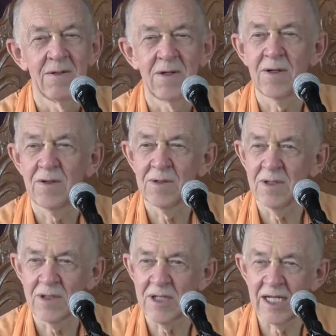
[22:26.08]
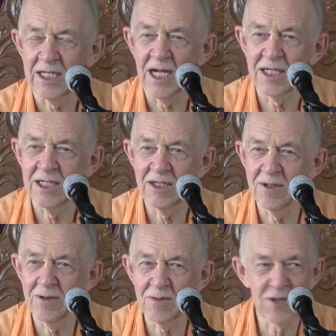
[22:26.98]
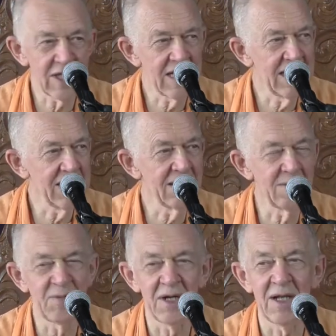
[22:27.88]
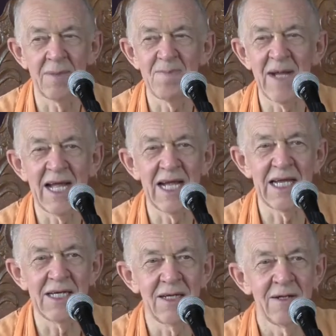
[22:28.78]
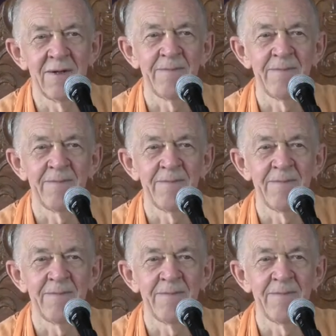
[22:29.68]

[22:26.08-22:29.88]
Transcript: You know, just like young girls, they hear about a man.